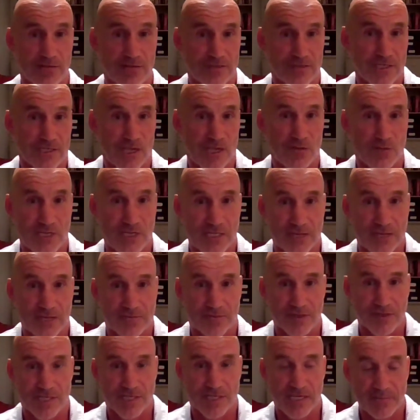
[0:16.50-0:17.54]
they looked a totally
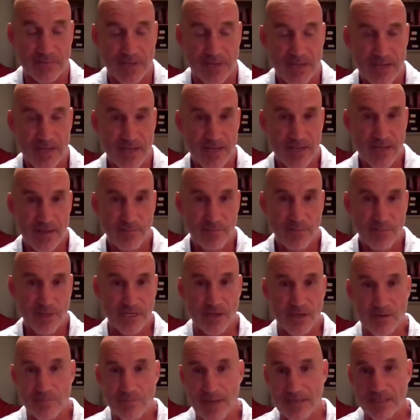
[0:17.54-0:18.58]
different team.
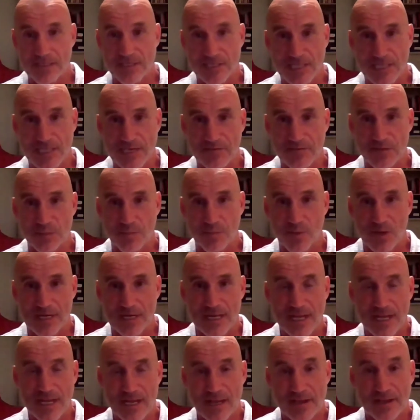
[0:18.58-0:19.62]
But going back to Stevie's
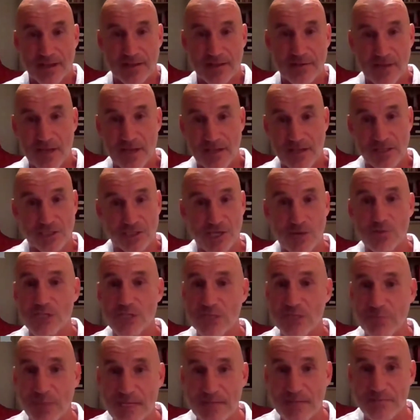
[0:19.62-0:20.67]
point,
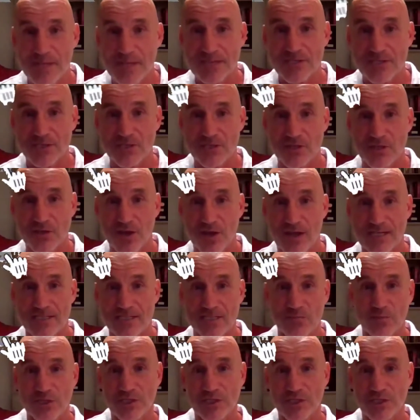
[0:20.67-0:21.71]
Chelsea beat Manchester
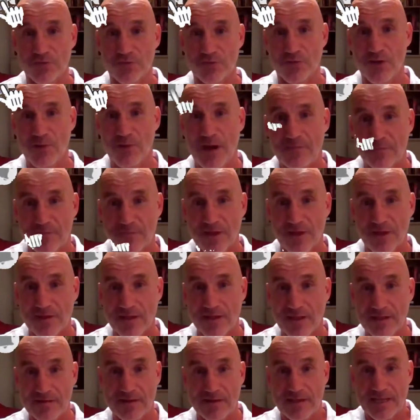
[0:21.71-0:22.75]
United with Giroud up front,
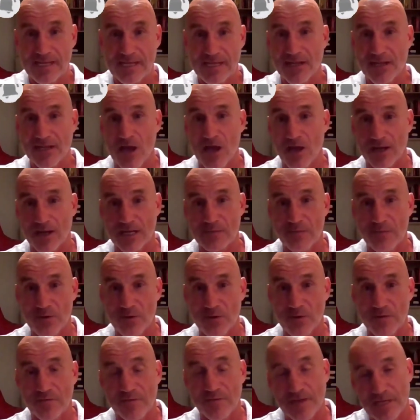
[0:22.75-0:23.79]
and he can hardly
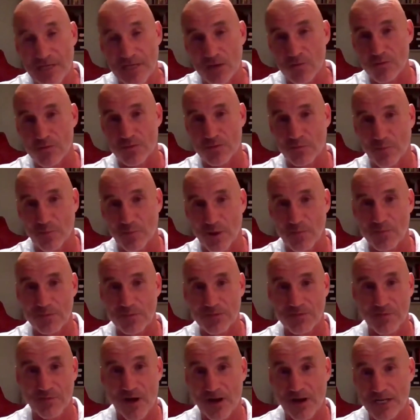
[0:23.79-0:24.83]
move, and he caused them
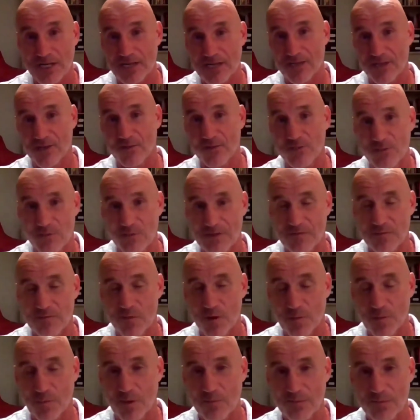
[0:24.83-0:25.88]
problems. Vardy can cause them even
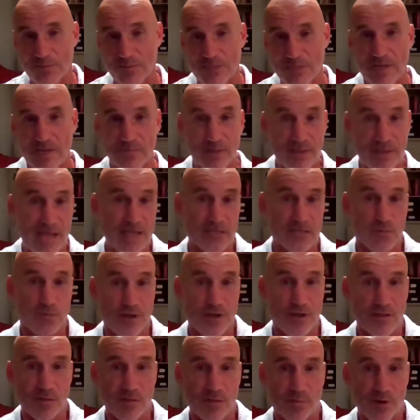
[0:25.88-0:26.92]
more problems. But that's
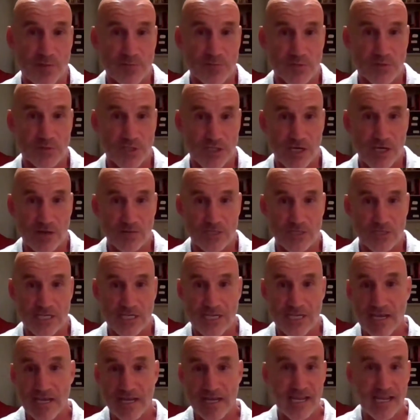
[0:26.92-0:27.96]
one of the problems with
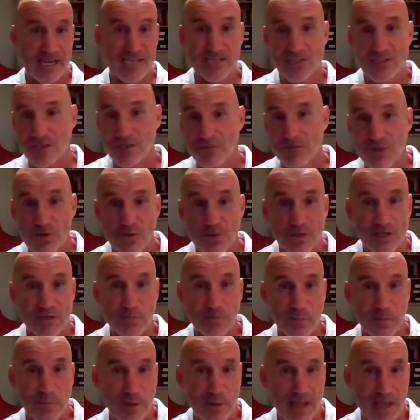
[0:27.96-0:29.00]
Chelsea. Is Giroud going
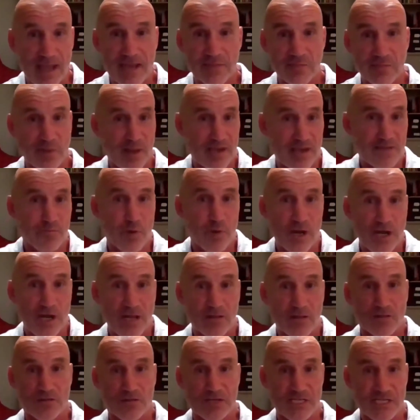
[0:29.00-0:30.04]
to play and play
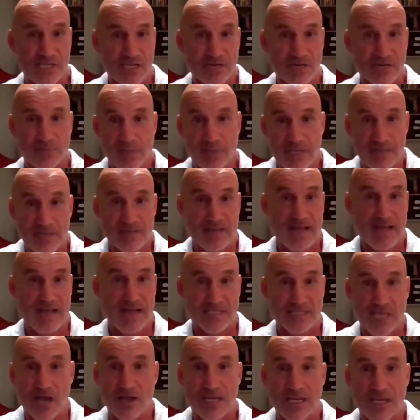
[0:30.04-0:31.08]
well, or is he going to be
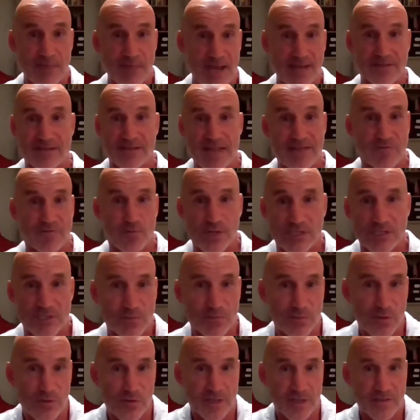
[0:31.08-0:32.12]
that target man that never
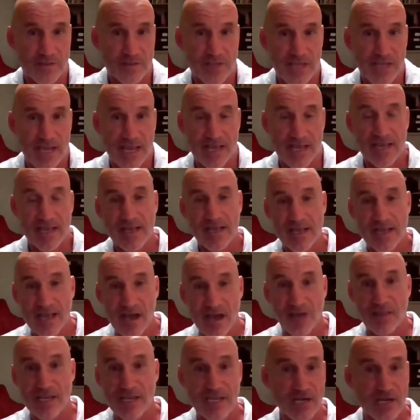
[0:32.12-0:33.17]
wins a ball in the air?
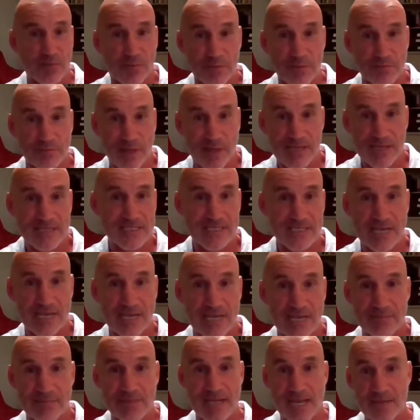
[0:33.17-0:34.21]
Are they going to play
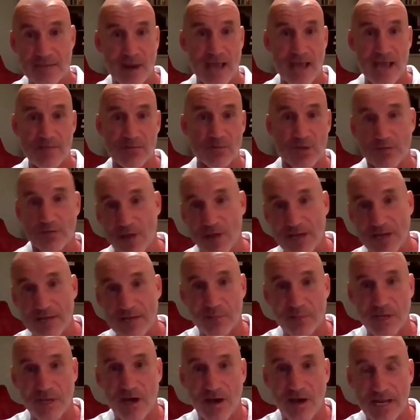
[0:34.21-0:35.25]
Tammy Abraham, who can
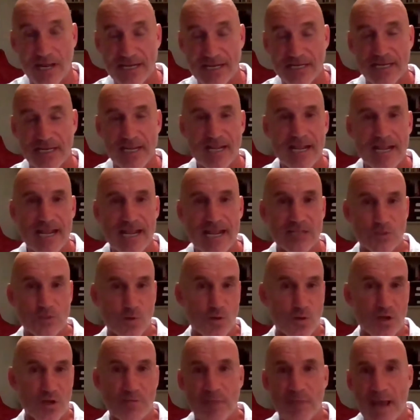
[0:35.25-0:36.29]
run in behind? It's
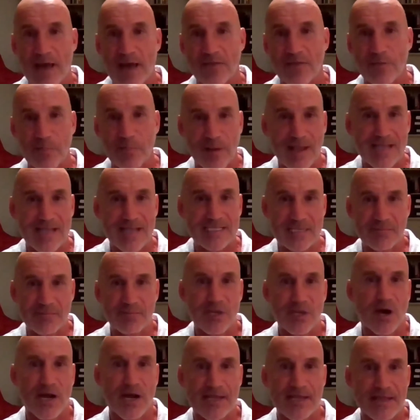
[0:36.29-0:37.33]
all about the players in
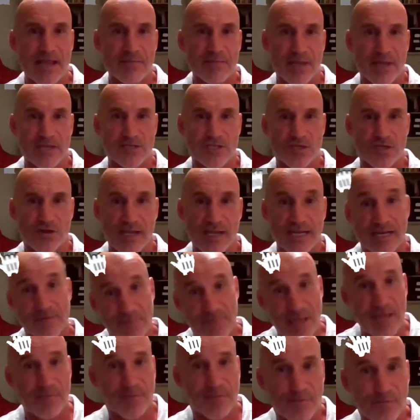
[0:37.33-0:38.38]
behind that main strike. And
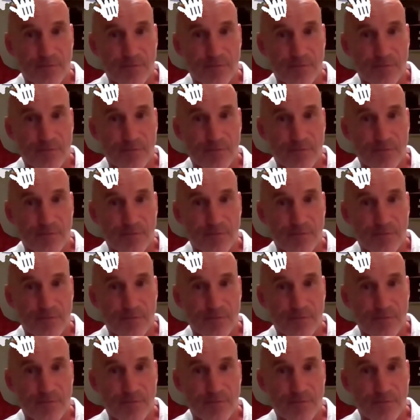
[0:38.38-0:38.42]
if they